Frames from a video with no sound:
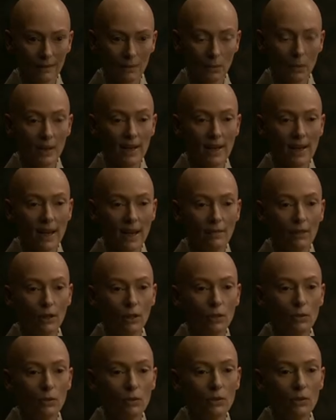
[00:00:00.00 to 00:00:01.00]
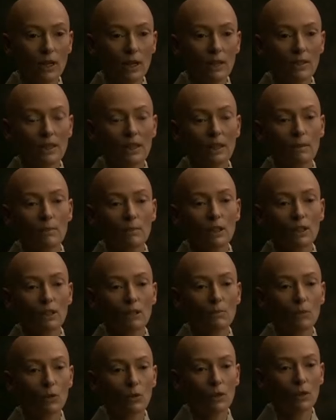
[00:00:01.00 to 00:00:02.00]
We never lose our demons,
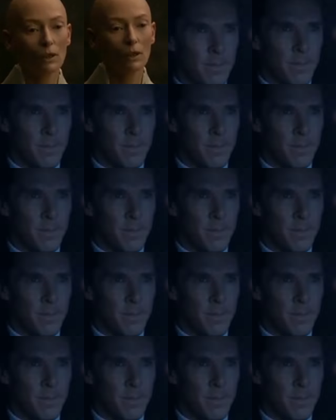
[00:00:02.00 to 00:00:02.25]
Mordo.